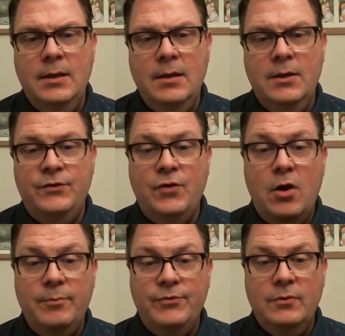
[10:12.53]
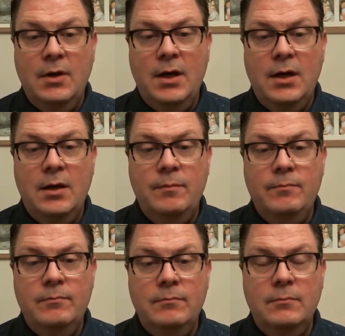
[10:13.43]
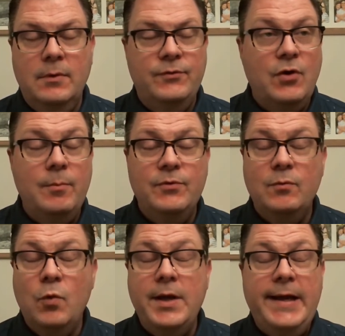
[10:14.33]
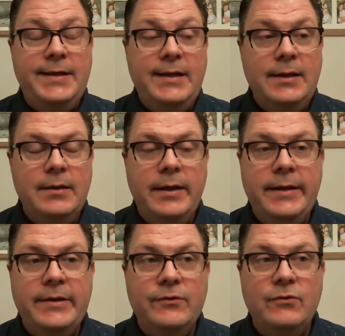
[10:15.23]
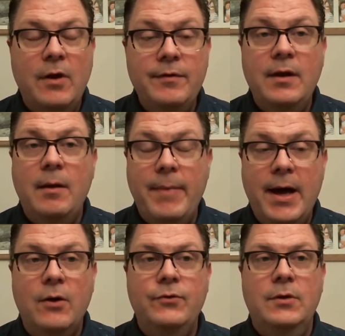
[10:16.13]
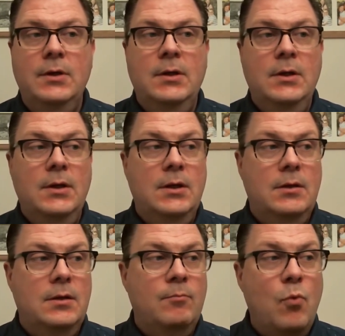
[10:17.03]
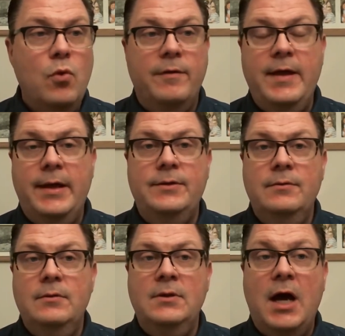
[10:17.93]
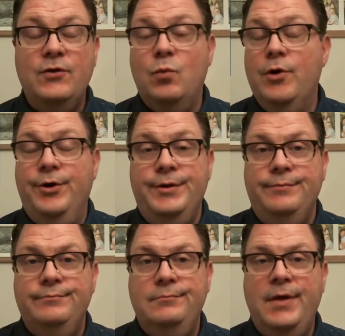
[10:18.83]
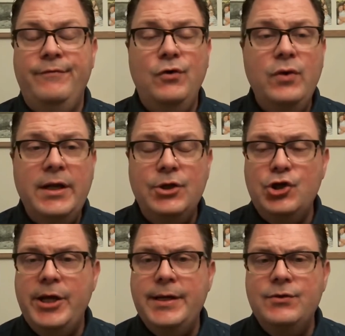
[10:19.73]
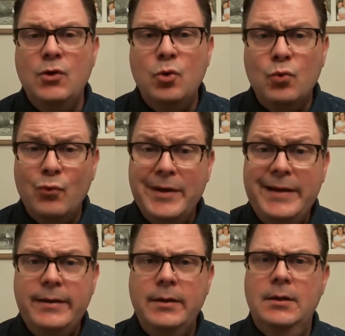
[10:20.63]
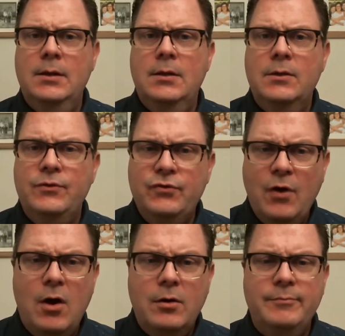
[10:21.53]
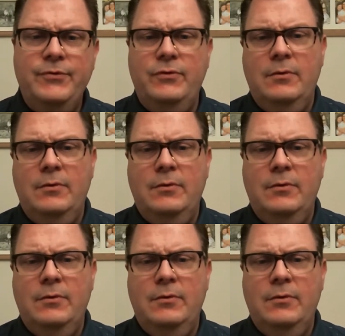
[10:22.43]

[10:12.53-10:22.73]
Psalms 119 is nothing about more than God's word. If you get a chance, read Psalms